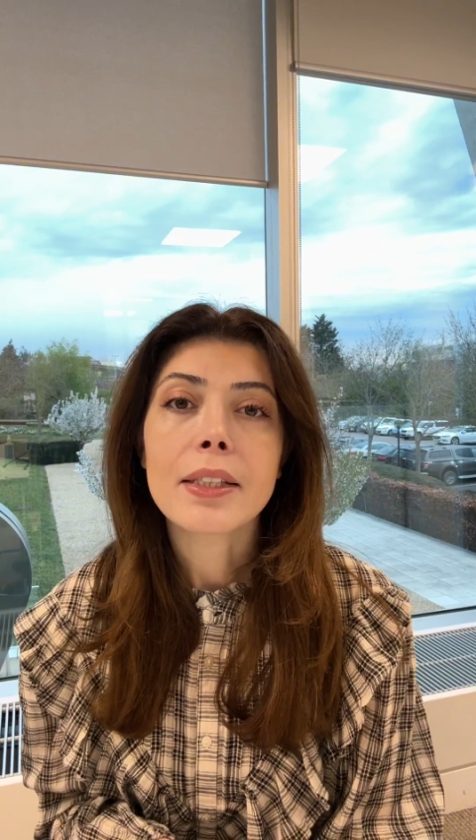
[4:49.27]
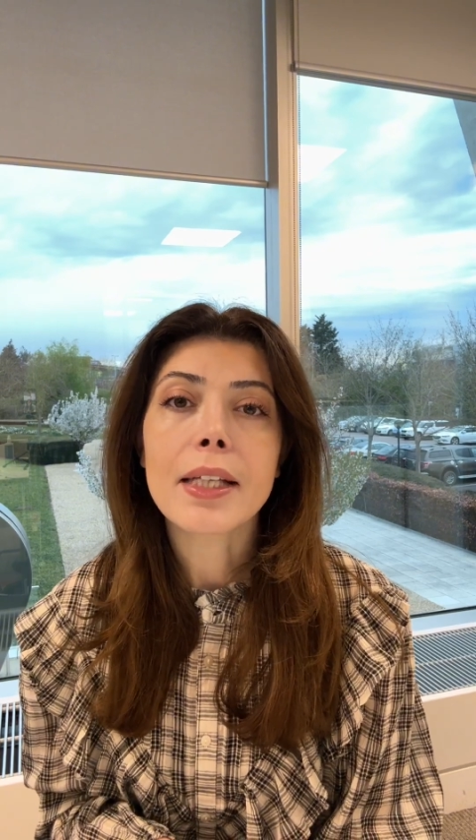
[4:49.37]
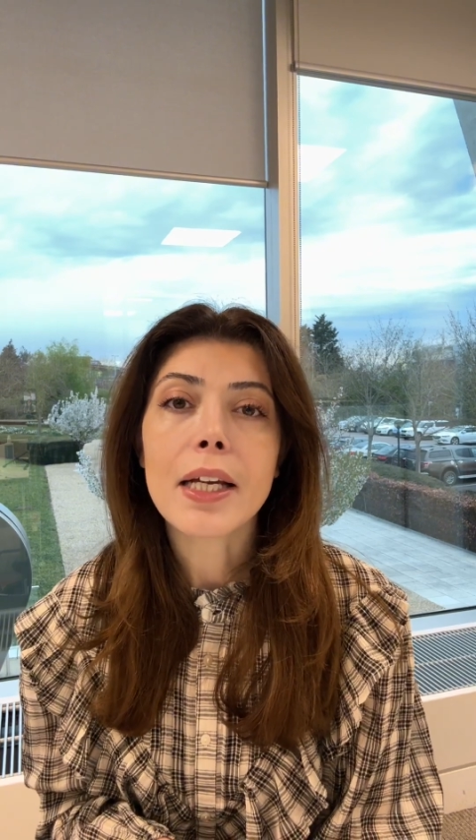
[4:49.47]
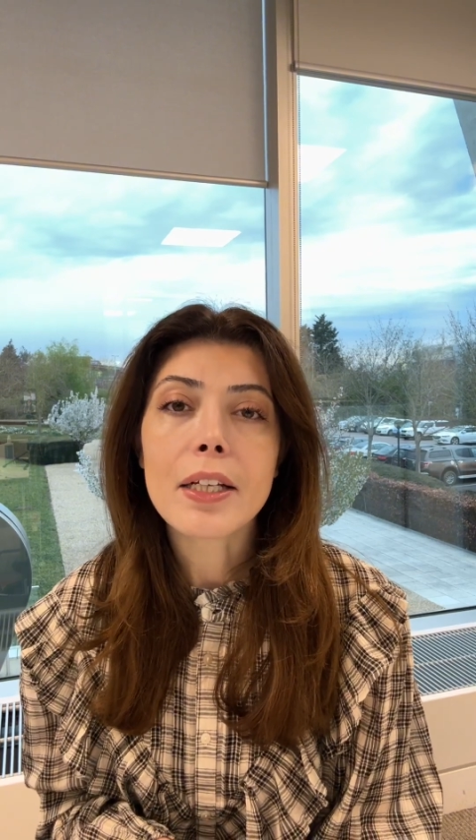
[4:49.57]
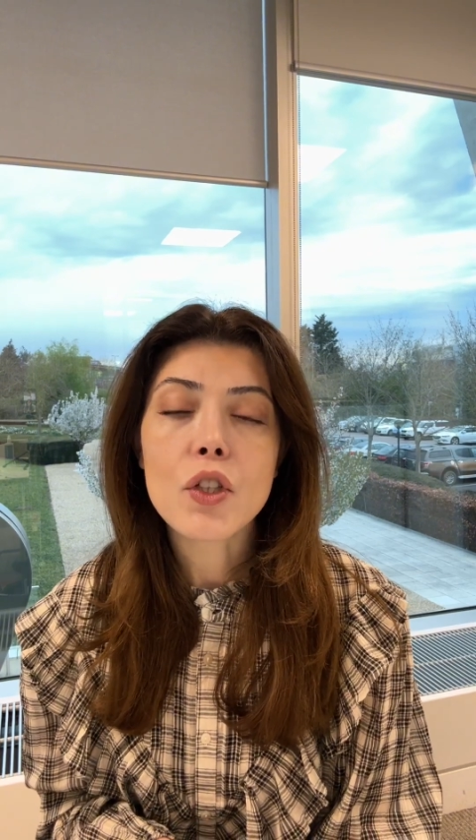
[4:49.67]

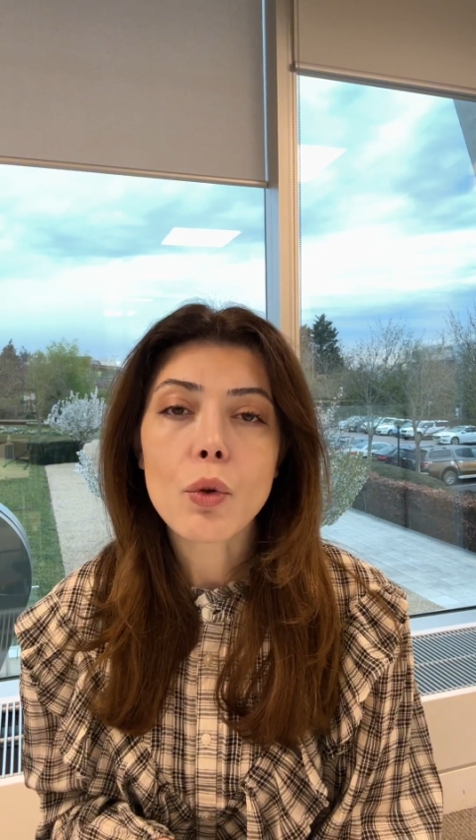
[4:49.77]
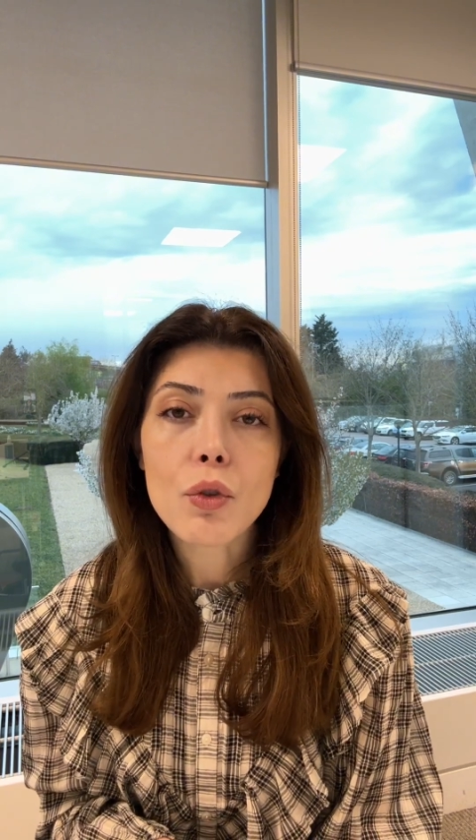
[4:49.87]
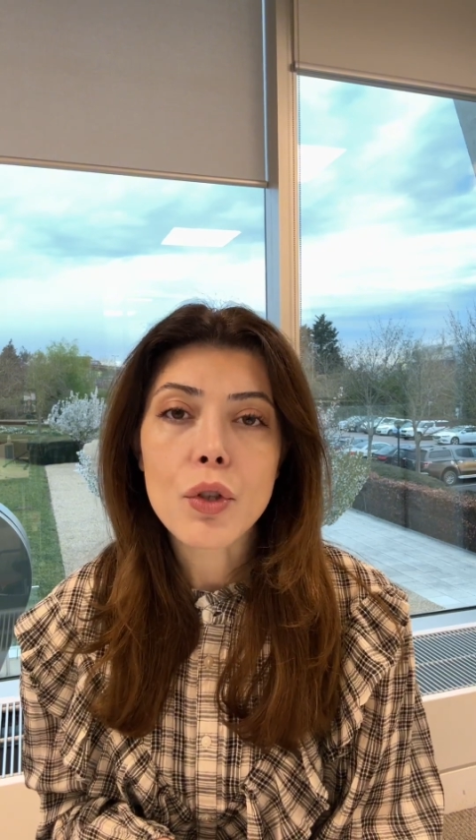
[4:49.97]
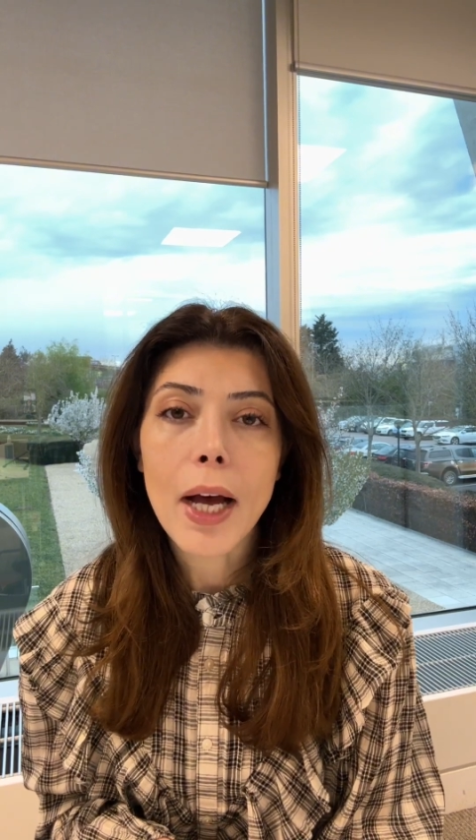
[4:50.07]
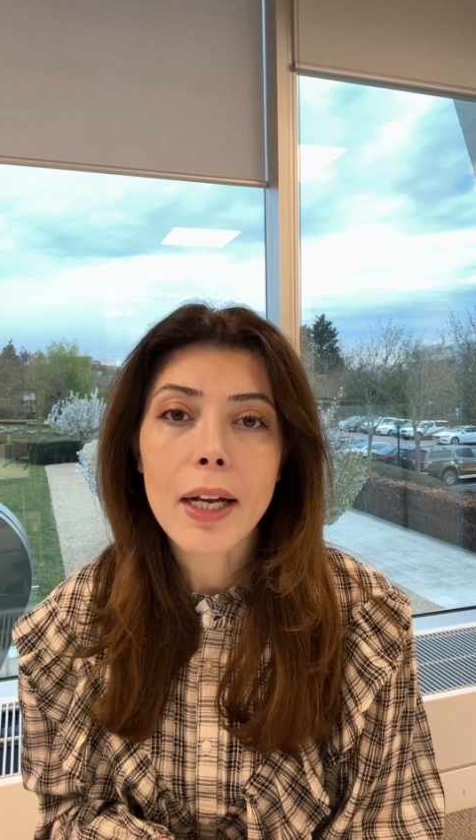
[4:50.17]
There is
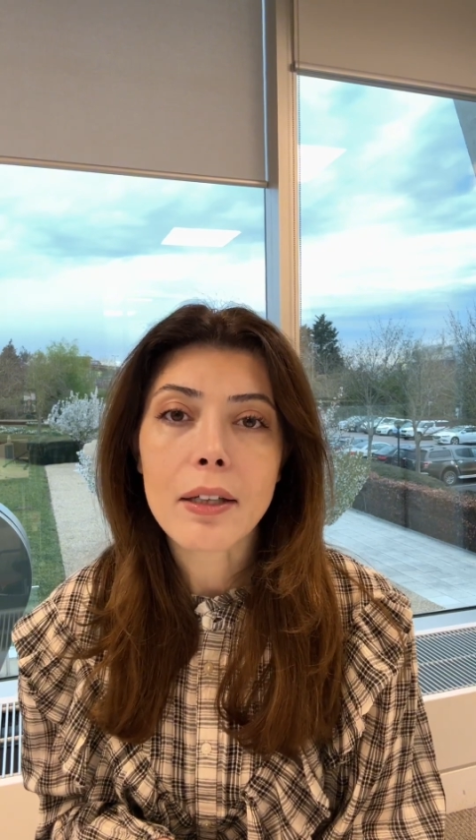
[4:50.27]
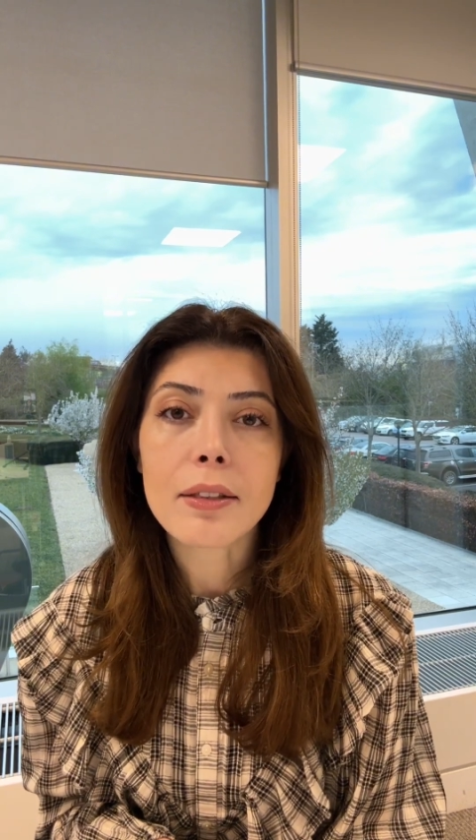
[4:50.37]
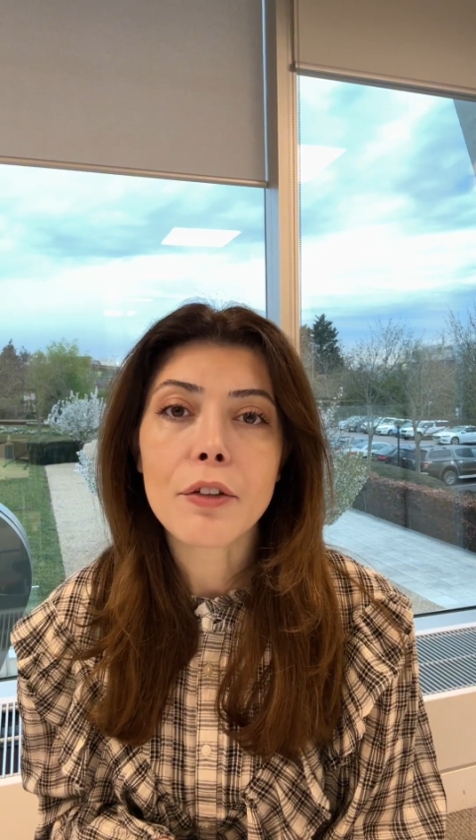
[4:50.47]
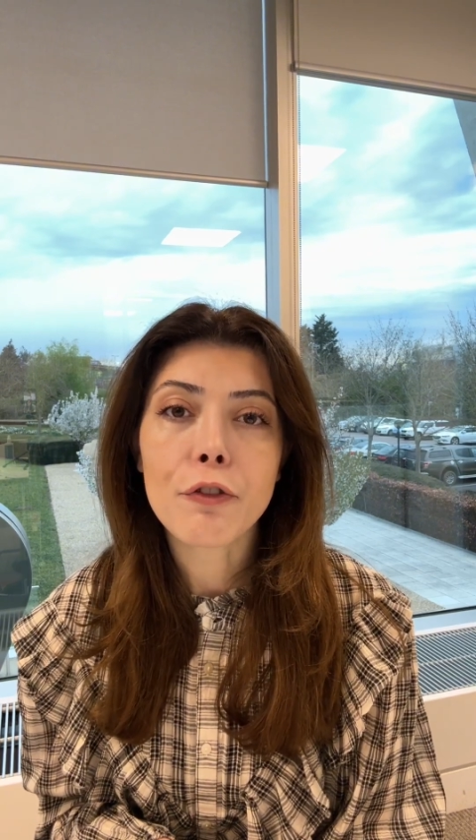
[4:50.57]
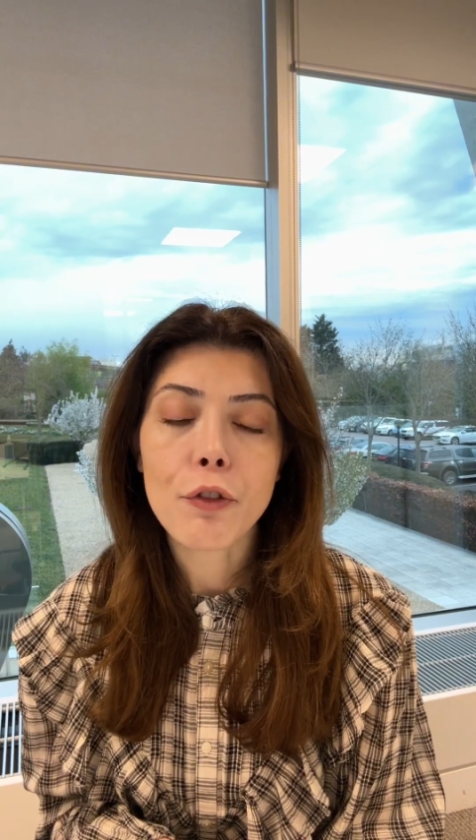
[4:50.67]
also
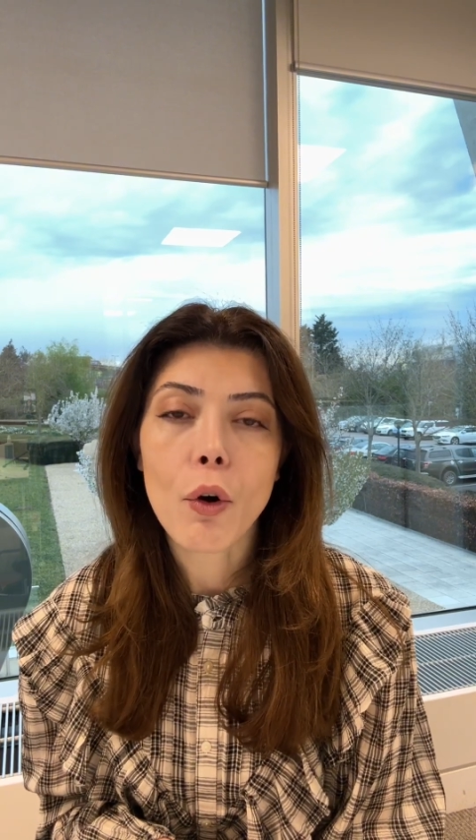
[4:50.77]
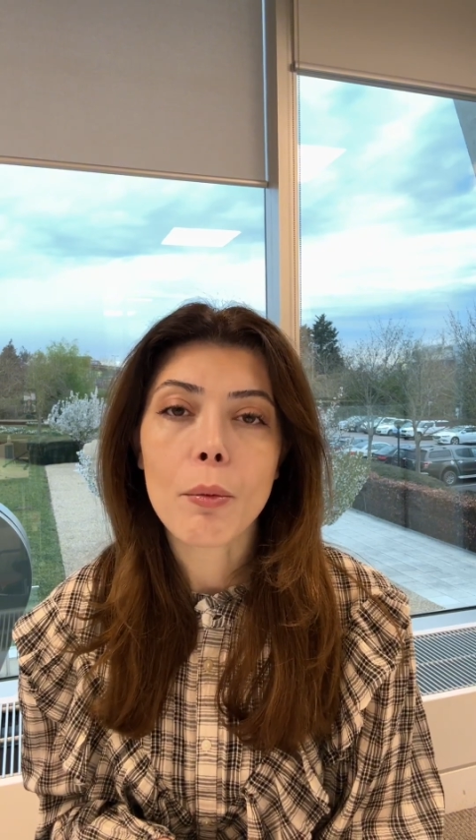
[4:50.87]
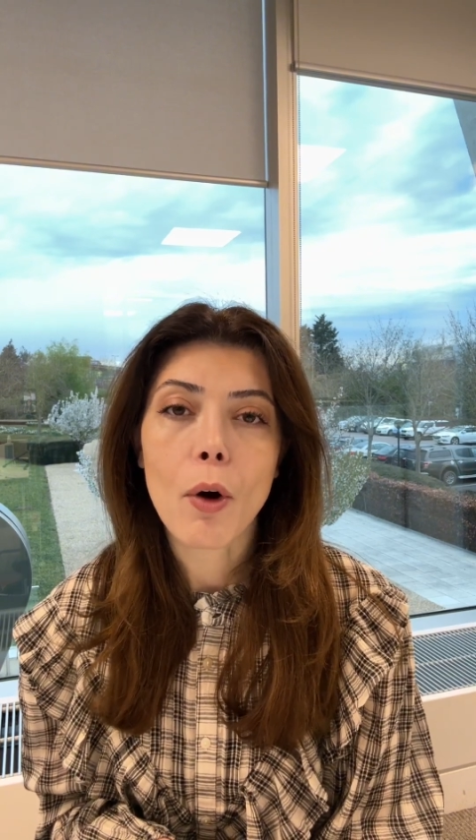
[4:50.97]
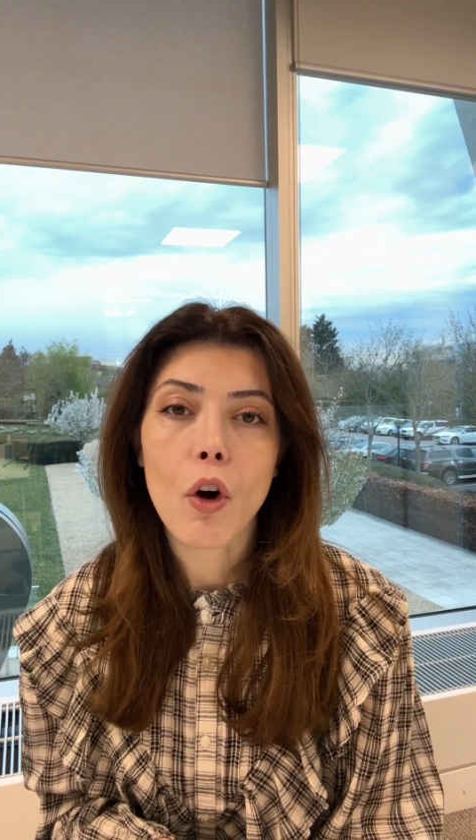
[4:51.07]
another form